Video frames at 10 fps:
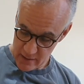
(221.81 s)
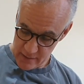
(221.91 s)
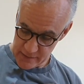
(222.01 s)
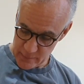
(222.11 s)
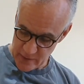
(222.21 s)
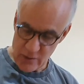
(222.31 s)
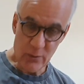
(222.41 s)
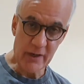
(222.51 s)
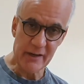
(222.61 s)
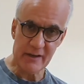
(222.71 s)
So when you
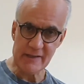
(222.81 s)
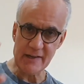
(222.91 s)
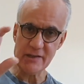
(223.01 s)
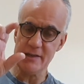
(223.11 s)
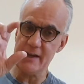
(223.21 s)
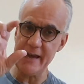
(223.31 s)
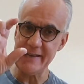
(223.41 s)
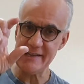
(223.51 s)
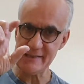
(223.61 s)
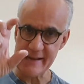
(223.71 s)
look at it, it's actually a
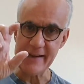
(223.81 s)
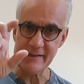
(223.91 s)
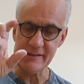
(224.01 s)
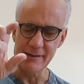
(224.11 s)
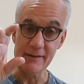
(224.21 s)
stacked